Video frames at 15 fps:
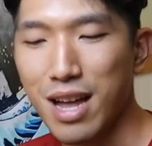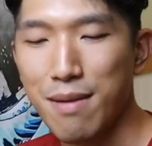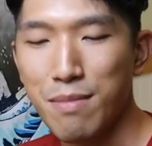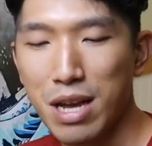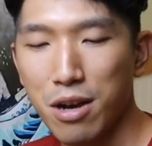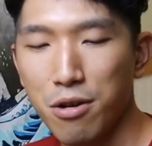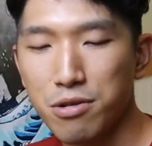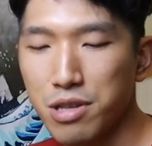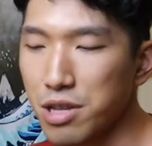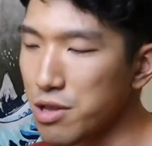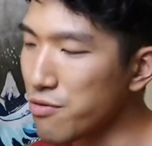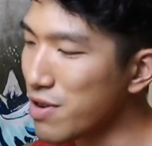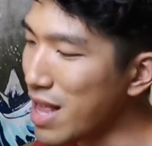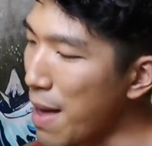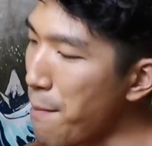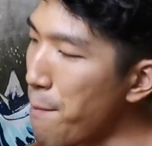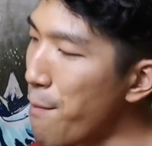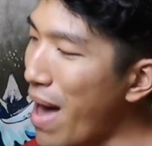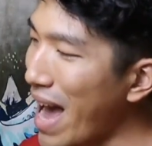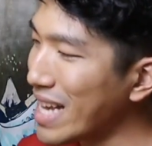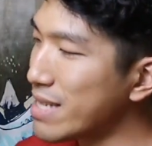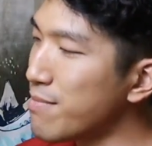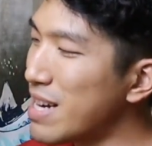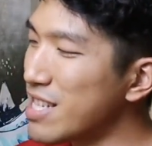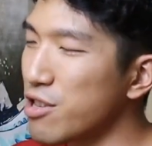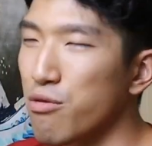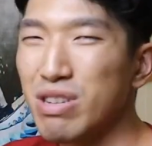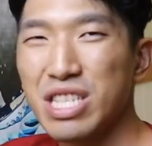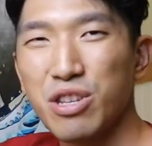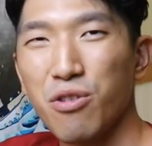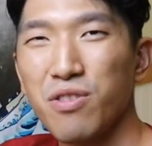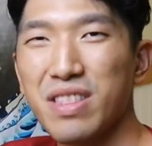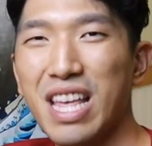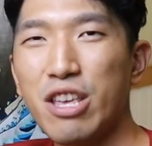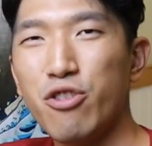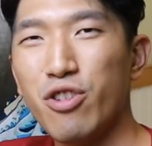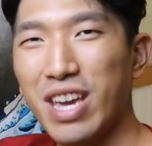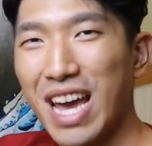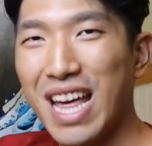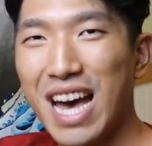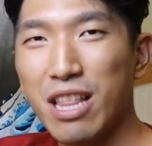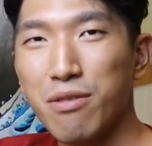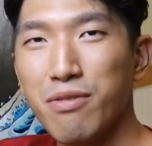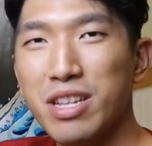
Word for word: time that goes into it and maximize the result that you get out of